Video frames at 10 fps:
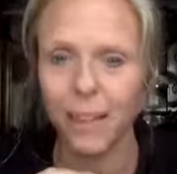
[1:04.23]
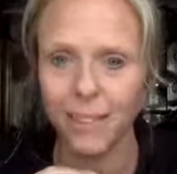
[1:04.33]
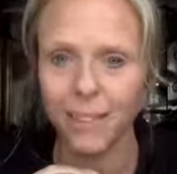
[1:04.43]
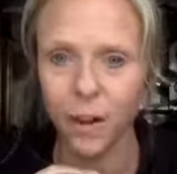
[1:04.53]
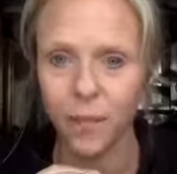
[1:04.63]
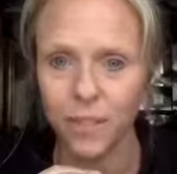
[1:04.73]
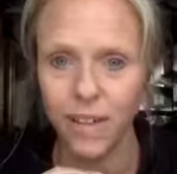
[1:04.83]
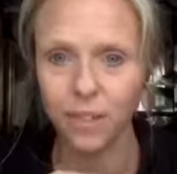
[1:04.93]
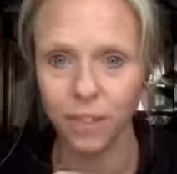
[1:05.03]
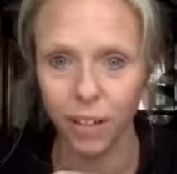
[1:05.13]
a place of
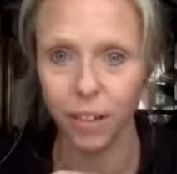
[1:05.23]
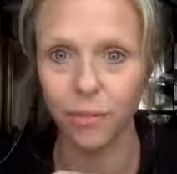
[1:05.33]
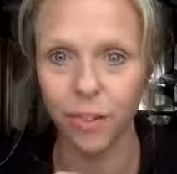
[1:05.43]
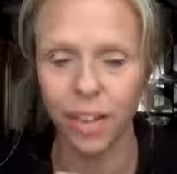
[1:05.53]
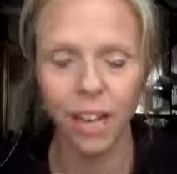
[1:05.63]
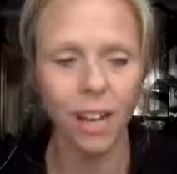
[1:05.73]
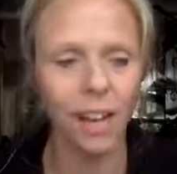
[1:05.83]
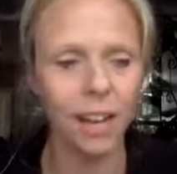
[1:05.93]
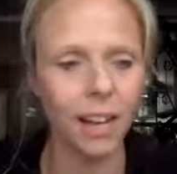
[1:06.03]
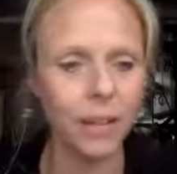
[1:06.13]
self love
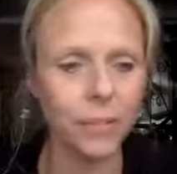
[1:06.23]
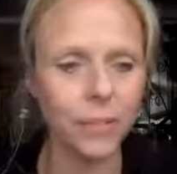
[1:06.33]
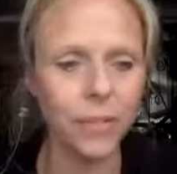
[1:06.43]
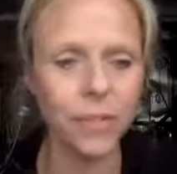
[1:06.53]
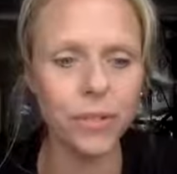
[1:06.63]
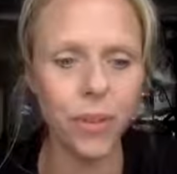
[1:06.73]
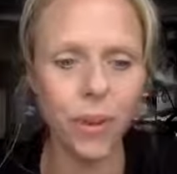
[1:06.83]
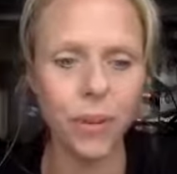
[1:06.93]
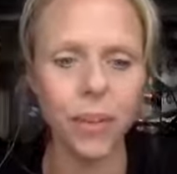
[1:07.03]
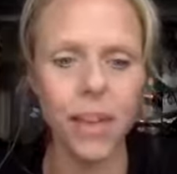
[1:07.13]
um,
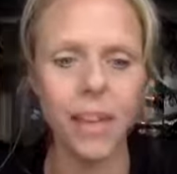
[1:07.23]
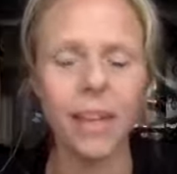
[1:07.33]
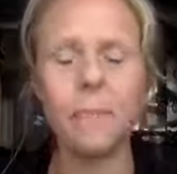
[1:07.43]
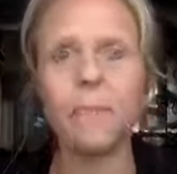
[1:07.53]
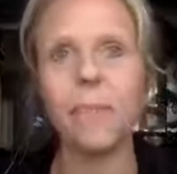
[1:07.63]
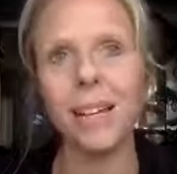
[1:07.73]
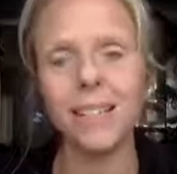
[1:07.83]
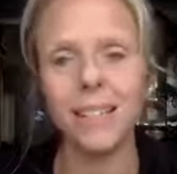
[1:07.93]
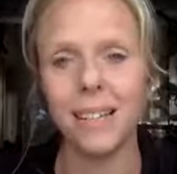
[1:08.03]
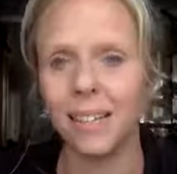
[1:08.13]
so yeah
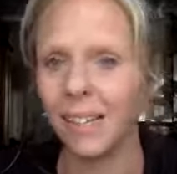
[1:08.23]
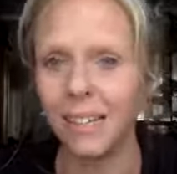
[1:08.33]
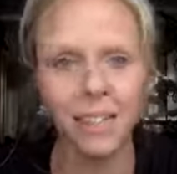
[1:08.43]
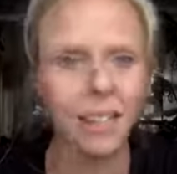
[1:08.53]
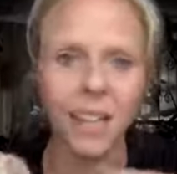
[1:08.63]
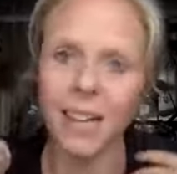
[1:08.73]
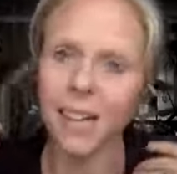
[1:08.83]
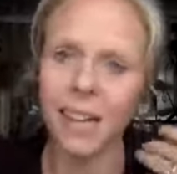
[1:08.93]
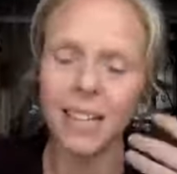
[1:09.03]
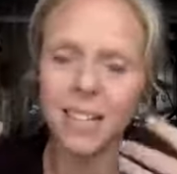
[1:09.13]
basically
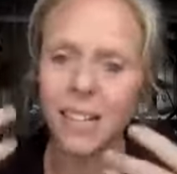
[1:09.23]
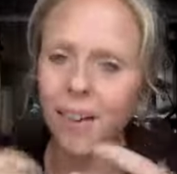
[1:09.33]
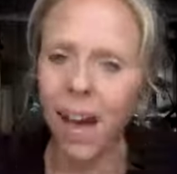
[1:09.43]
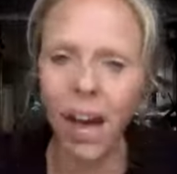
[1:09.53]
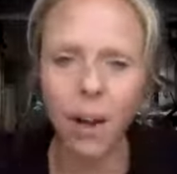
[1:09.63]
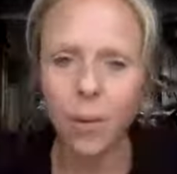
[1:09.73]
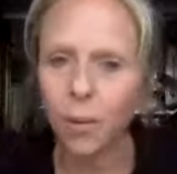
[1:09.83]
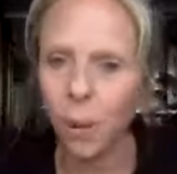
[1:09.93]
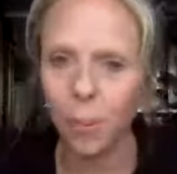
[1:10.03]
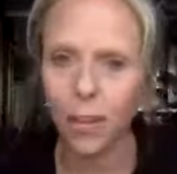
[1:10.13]
it's kind of how
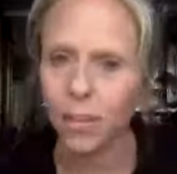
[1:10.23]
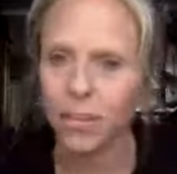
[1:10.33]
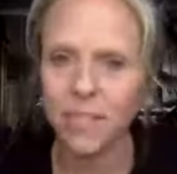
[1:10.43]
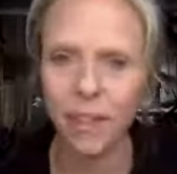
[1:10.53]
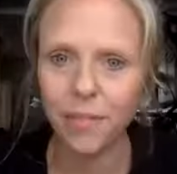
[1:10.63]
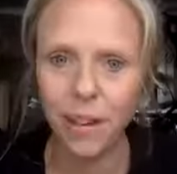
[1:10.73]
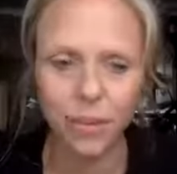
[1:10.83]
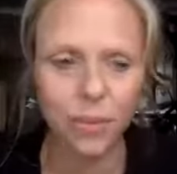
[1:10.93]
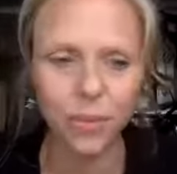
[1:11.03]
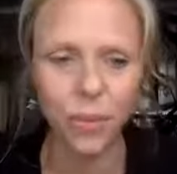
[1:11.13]
you are putting yourself
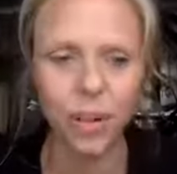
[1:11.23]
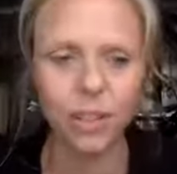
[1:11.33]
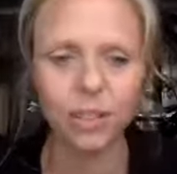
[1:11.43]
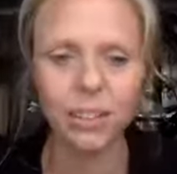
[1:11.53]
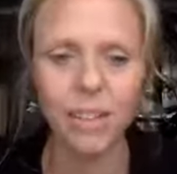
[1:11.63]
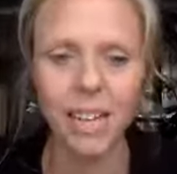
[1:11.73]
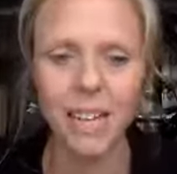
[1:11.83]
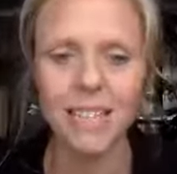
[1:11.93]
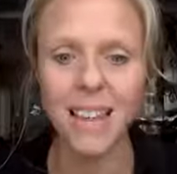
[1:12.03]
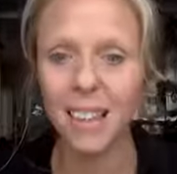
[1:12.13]
out into the world
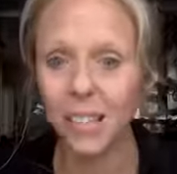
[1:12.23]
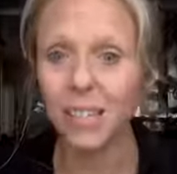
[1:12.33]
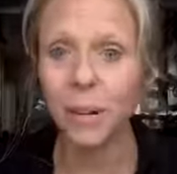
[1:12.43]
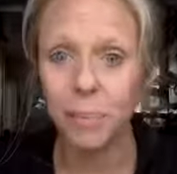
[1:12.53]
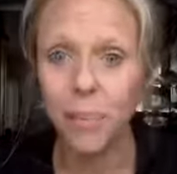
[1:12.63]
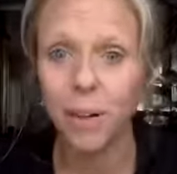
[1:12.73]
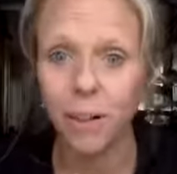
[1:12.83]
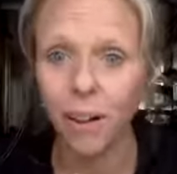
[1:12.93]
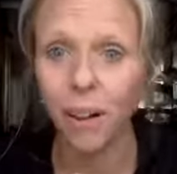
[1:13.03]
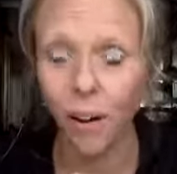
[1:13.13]
is actually a
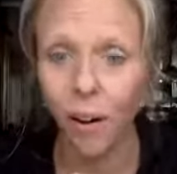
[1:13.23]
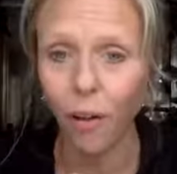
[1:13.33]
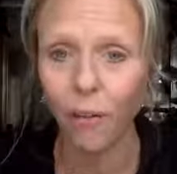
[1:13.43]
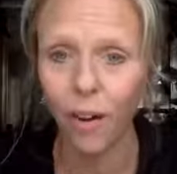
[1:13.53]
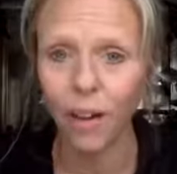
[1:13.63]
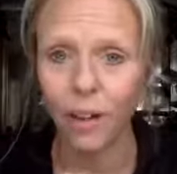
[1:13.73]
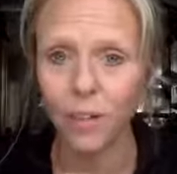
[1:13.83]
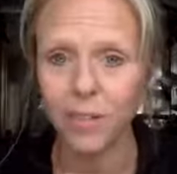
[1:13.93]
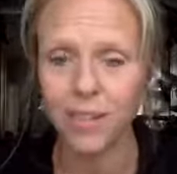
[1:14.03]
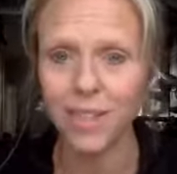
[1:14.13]
mirror of how
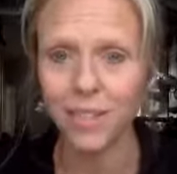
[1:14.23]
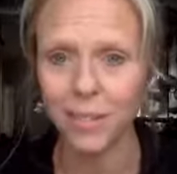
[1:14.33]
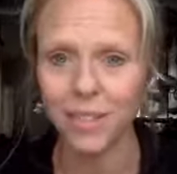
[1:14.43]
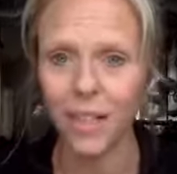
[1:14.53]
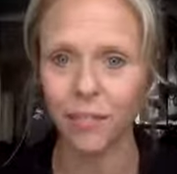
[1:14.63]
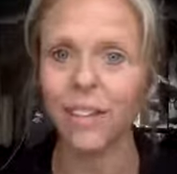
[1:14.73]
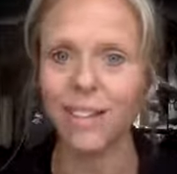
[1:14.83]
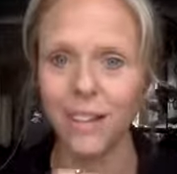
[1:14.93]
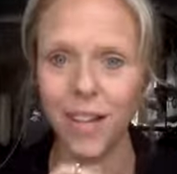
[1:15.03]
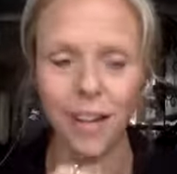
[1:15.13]
you see yourself
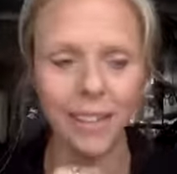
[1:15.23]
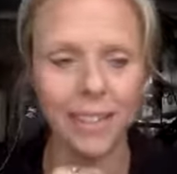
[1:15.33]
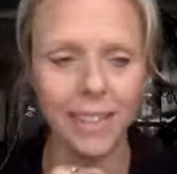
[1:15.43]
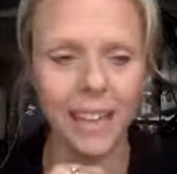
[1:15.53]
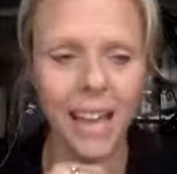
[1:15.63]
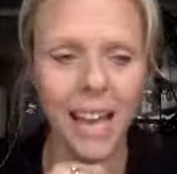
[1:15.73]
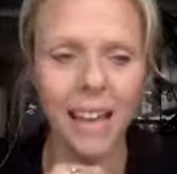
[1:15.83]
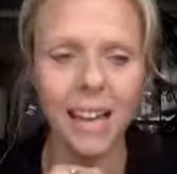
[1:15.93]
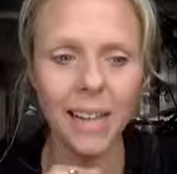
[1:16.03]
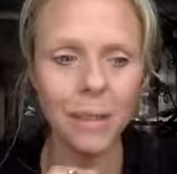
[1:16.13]
internally.
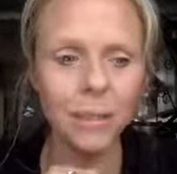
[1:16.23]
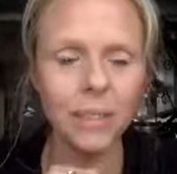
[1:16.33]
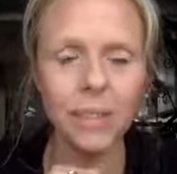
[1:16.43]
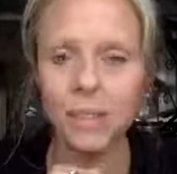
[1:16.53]
Um,